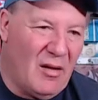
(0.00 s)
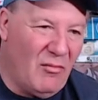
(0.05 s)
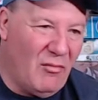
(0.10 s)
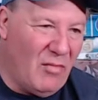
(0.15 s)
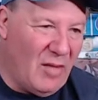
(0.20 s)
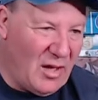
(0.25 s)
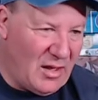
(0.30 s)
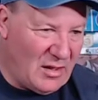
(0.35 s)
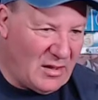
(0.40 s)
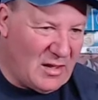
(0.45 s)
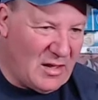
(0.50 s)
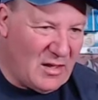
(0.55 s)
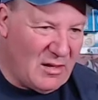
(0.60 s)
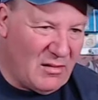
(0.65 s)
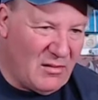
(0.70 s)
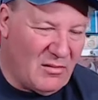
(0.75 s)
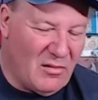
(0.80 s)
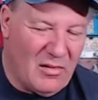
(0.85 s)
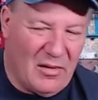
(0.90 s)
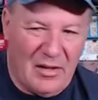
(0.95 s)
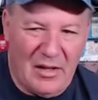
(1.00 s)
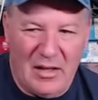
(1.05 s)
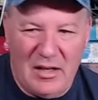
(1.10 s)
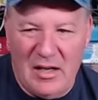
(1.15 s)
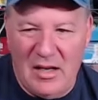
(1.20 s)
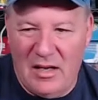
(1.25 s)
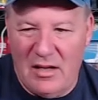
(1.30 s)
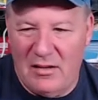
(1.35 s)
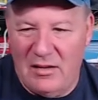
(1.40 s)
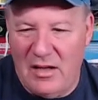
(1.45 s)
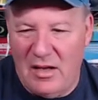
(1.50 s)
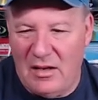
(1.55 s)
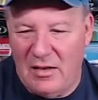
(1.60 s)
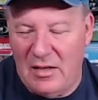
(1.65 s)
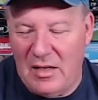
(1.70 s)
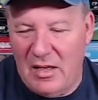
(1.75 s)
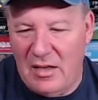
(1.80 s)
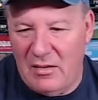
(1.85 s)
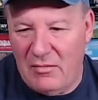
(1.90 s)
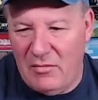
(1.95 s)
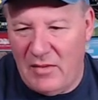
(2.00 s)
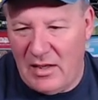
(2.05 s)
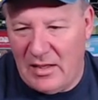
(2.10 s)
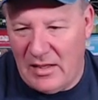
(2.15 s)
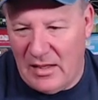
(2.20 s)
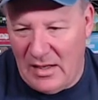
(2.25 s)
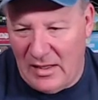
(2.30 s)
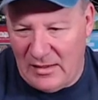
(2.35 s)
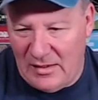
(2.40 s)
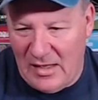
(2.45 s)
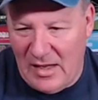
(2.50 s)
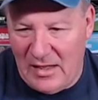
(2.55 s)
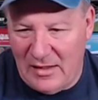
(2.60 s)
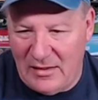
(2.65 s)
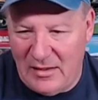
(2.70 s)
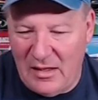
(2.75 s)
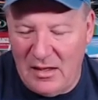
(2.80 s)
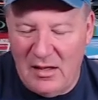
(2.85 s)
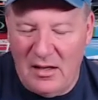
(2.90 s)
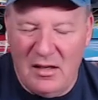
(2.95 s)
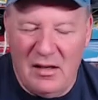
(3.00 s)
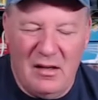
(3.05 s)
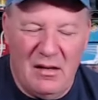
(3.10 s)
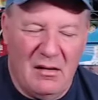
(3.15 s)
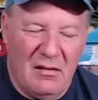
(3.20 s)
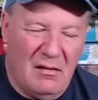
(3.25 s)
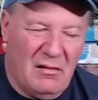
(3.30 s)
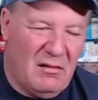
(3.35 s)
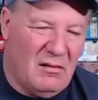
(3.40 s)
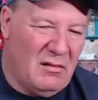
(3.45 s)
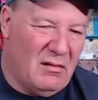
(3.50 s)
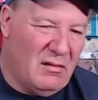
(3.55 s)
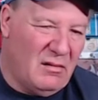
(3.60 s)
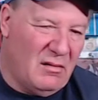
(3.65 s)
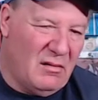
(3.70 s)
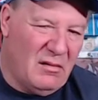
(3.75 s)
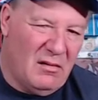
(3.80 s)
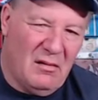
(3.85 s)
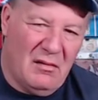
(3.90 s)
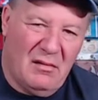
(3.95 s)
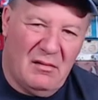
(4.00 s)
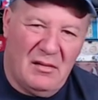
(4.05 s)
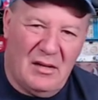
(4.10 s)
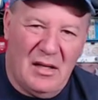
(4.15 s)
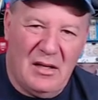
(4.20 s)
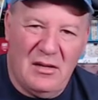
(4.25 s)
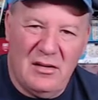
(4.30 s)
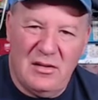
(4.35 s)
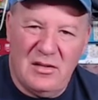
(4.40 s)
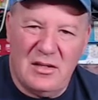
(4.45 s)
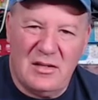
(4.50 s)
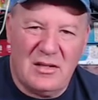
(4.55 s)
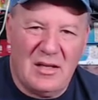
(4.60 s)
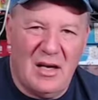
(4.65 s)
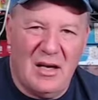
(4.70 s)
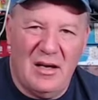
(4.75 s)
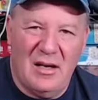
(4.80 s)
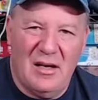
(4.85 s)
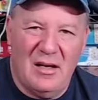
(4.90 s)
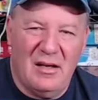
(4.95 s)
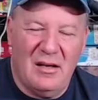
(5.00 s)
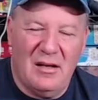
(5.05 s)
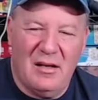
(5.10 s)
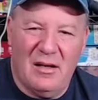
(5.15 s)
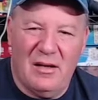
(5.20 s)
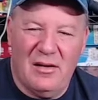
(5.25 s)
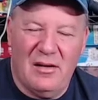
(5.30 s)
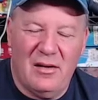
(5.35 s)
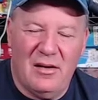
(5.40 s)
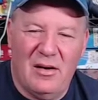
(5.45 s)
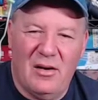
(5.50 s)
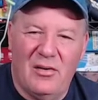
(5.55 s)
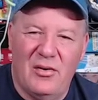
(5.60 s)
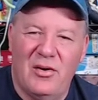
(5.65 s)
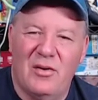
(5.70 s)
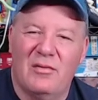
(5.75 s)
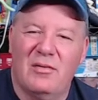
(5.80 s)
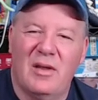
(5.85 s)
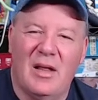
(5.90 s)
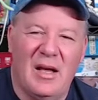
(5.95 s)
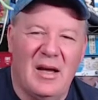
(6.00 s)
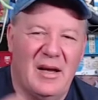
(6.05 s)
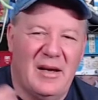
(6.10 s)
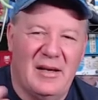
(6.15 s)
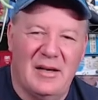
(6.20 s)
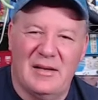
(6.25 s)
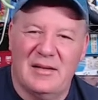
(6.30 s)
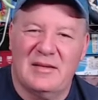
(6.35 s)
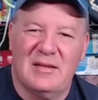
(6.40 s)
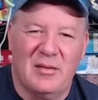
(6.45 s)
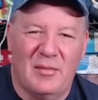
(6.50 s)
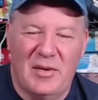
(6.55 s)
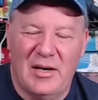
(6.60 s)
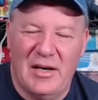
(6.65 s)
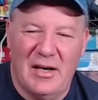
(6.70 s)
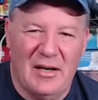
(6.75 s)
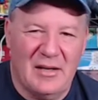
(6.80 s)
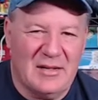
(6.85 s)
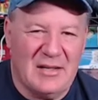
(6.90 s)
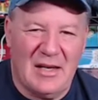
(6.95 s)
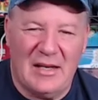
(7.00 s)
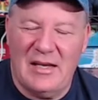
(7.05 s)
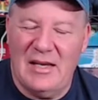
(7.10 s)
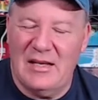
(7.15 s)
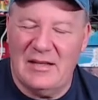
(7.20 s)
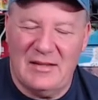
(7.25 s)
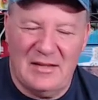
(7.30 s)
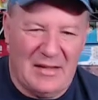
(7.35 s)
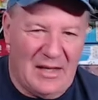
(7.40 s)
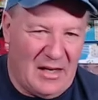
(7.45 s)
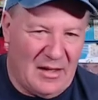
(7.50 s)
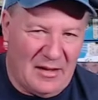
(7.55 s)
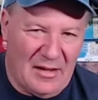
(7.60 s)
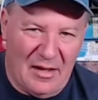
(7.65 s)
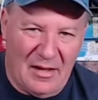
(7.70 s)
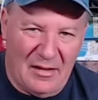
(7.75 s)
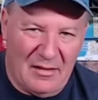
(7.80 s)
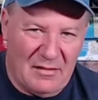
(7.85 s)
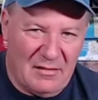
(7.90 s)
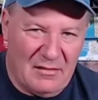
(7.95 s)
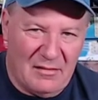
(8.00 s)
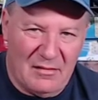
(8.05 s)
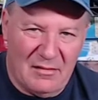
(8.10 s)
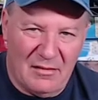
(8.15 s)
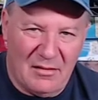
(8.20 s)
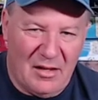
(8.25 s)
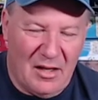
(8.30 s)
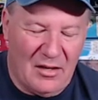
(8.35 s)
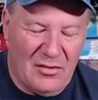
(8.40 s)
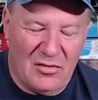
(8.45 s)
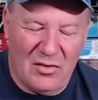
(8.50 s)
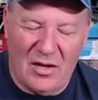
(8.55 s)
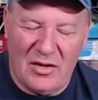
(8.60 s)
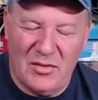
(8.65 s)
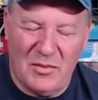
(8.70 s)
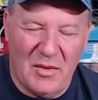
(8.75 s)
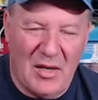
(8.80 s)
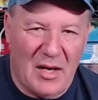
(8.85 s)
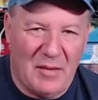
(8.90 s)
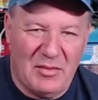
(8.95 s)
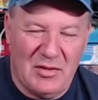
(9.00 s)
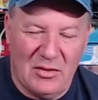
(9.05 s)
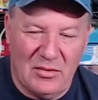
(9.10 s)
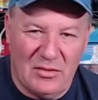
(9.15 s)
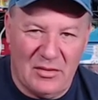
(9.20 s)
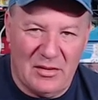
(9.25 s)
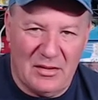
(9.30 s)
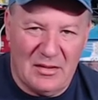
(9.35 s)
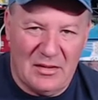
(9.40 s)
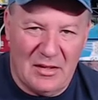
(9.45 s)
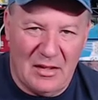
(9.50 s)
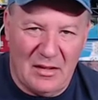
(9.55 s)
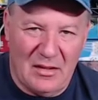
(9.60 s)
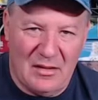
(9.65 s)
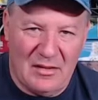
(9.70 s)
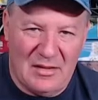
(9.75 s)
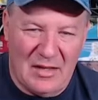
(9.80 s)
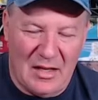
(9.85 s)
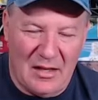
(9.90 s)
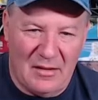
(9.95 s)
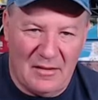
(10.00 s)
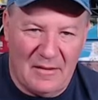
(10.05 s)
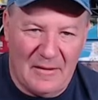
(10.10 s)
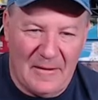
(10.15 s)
make it, or they can't they can't make it at that time, then you just kind of you know you're relying on somebody else. I can't stand that. Okay, it drives me absolutely insane.